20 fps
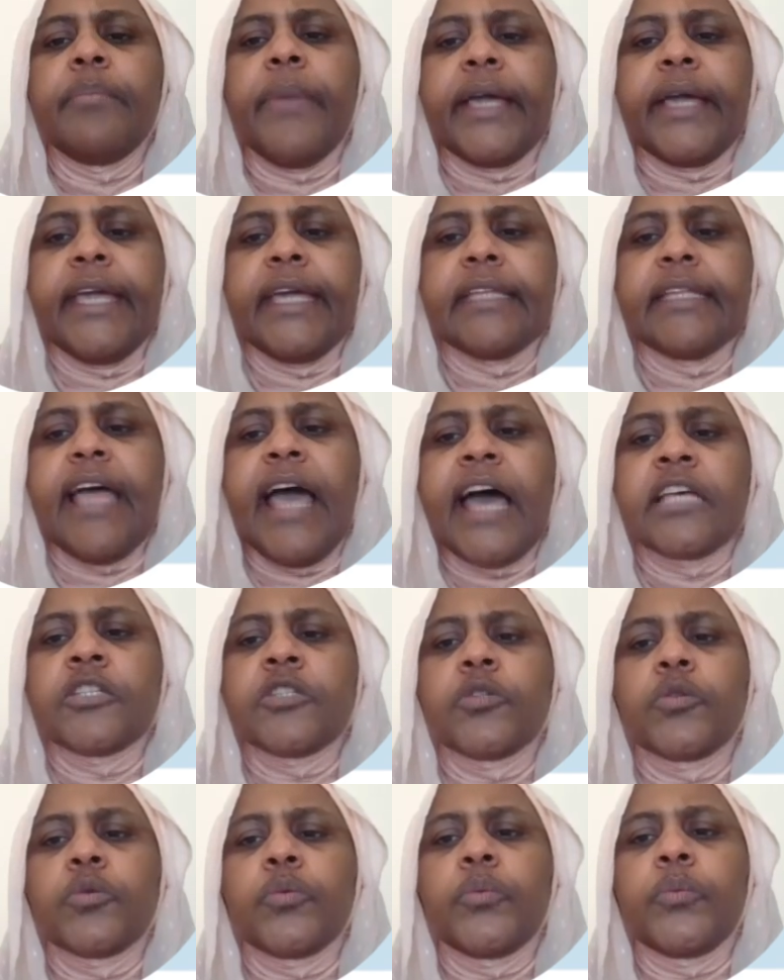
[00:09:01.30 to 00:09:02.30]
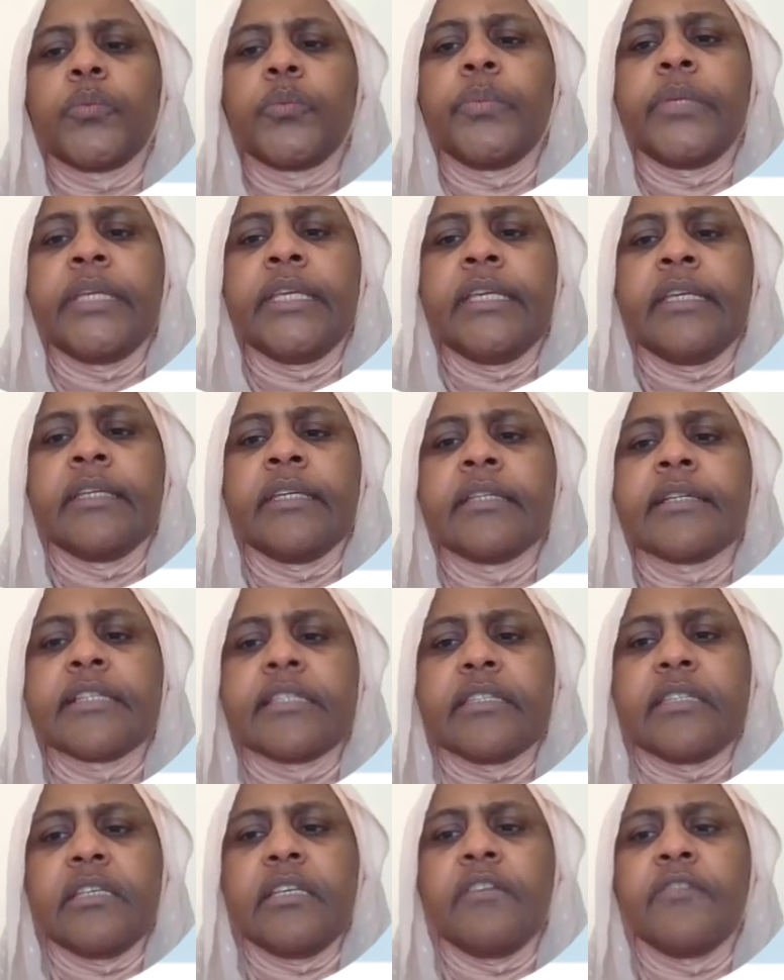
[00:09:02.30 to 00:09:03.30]
packet has to be
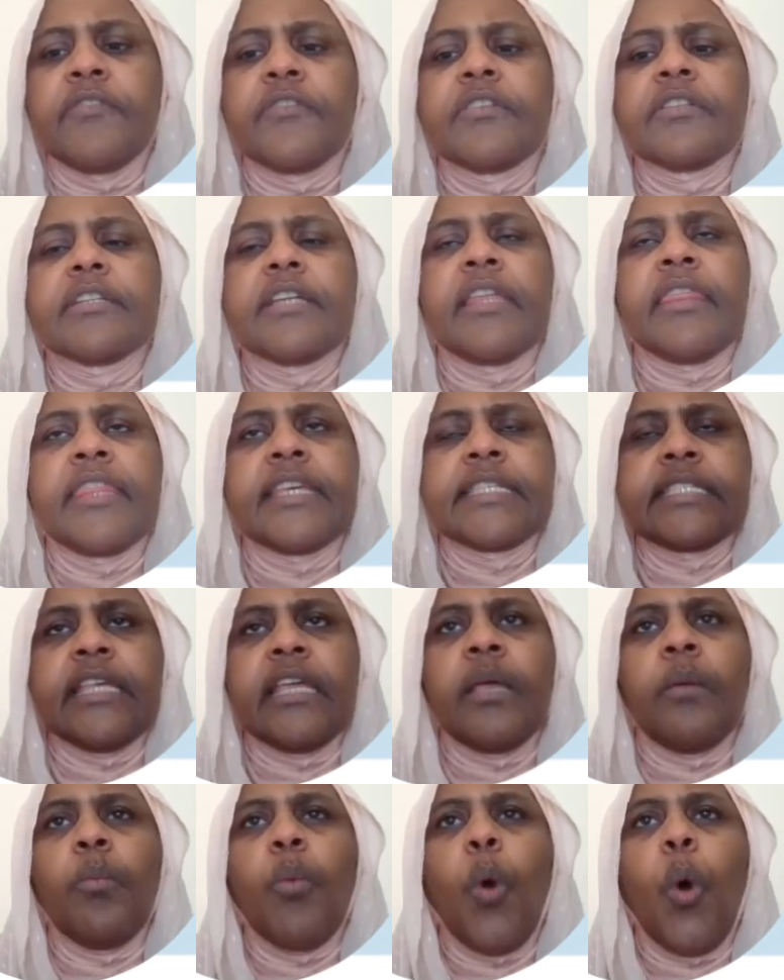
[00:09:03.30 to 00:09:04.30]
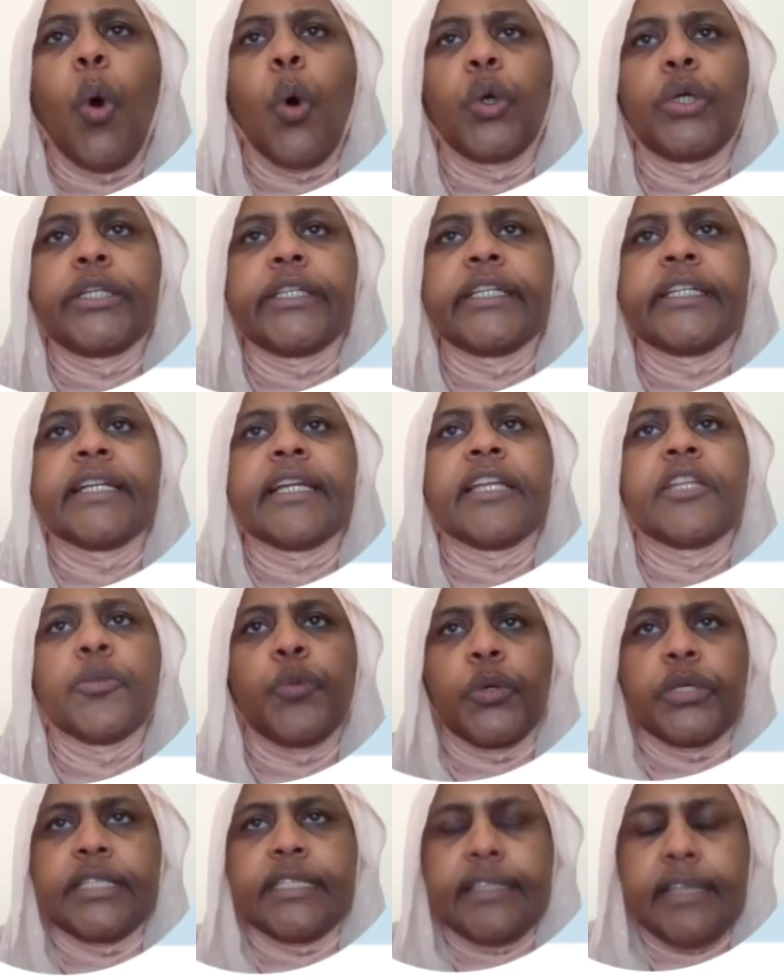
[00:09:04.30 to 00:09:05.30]
received in the same order it
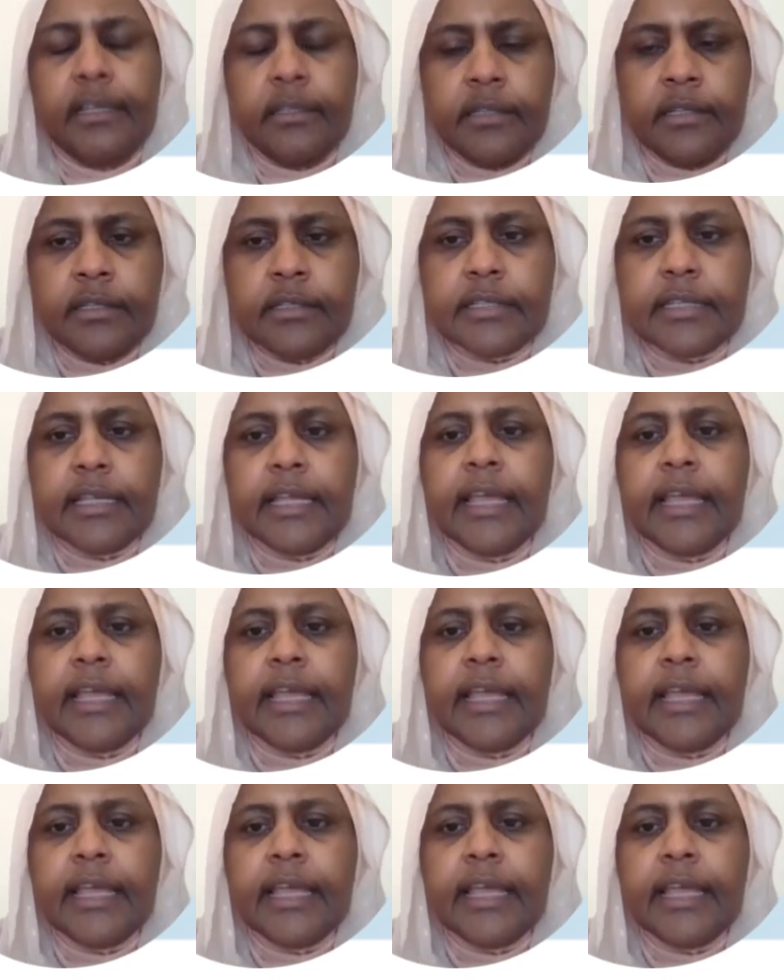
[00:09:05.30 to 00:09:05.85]
was sent,